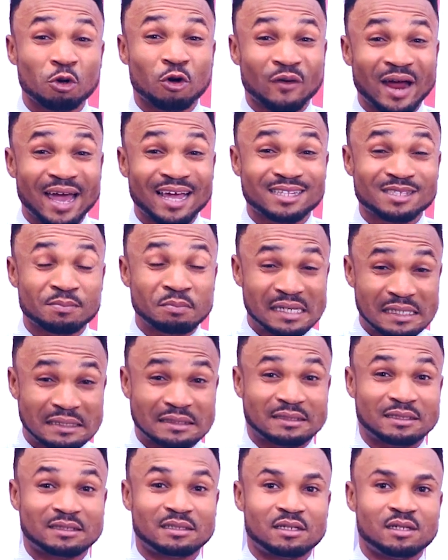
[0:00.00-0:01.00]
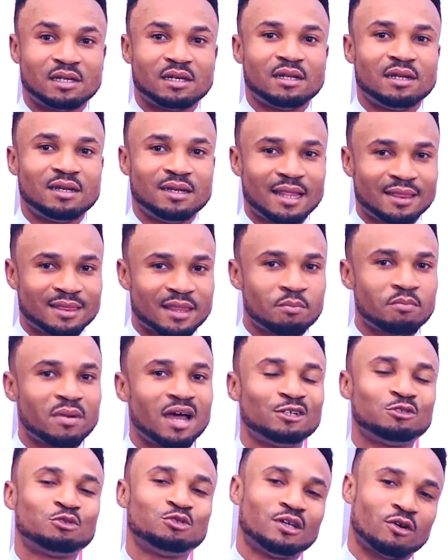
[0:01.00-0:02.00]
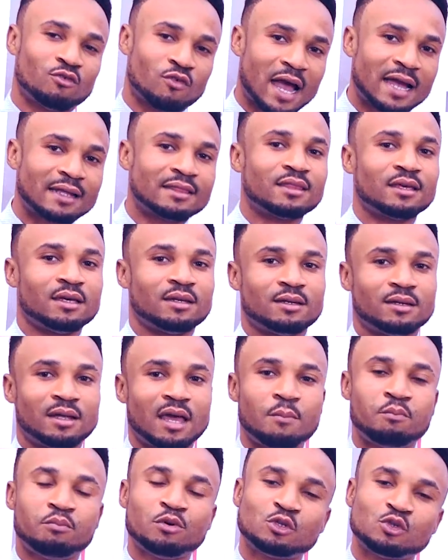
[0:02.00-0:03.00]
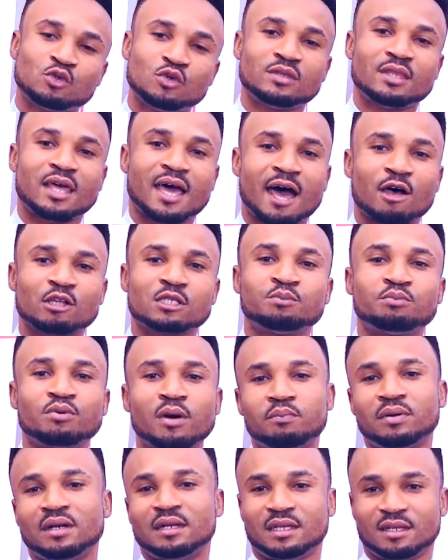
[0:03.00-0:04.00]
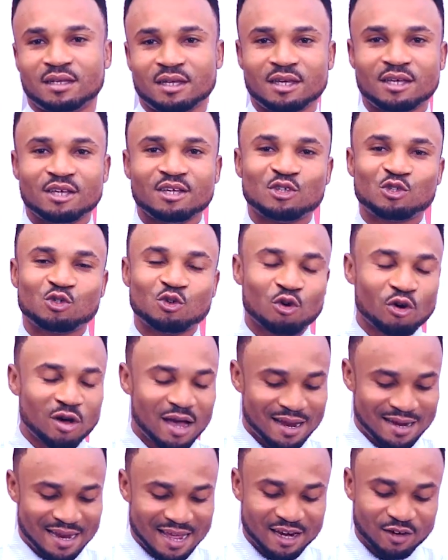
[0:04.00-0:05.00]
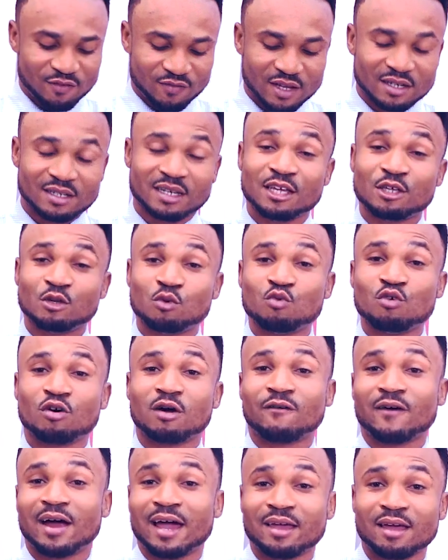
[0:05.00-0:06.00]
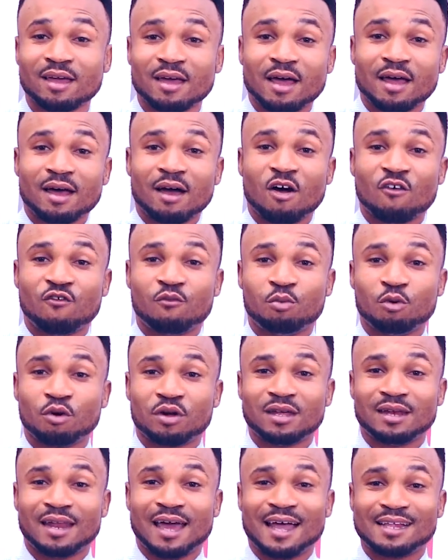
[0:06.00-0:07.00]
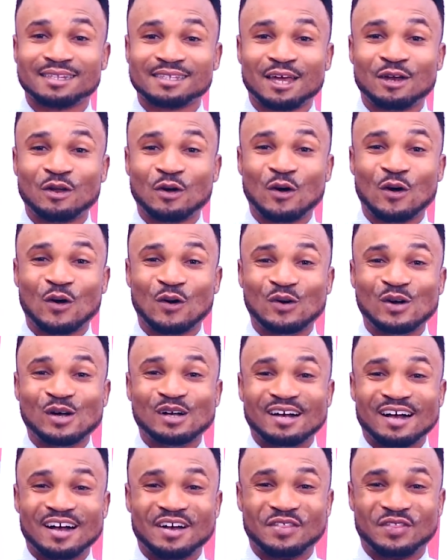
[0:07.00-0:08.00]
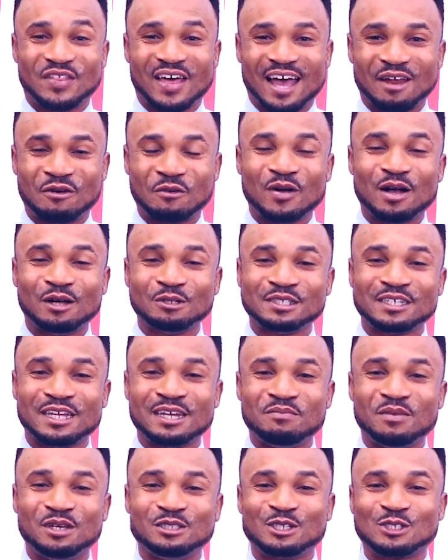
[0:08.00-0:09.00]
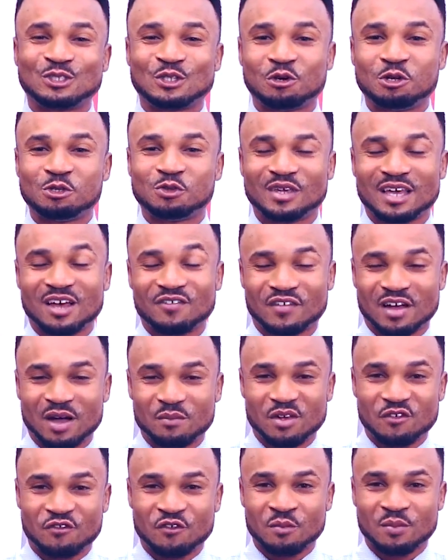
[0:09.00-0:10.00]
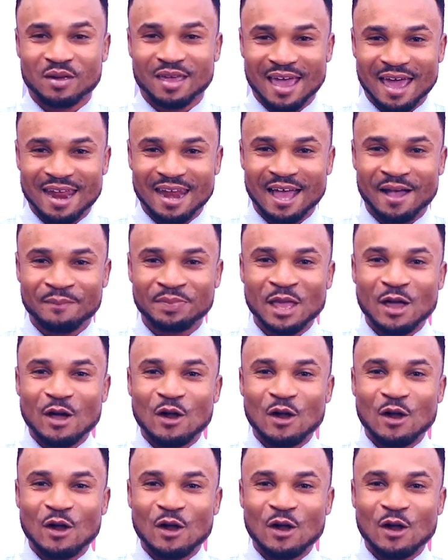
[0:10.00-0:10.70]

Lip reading: your rights, please let the man do the right thing and put you in the house properly. So at the end of the day, you will cry of broken hearts and all of that. Well, those are the major stories we have coming from Ghana.